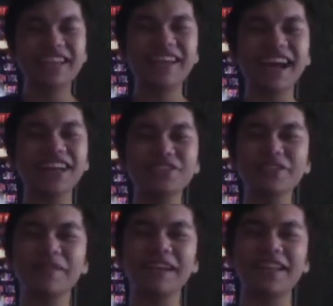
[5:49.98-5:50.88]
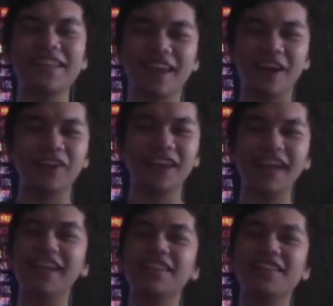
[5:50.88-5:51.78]
you actually made it sound
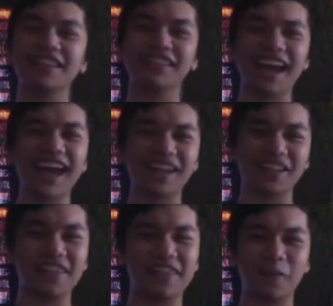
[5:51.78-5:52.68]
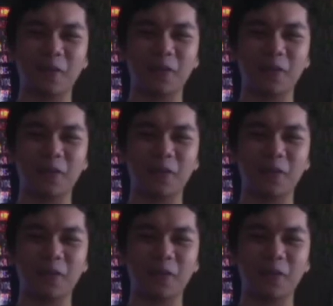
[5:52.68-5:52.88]
like it's a dance or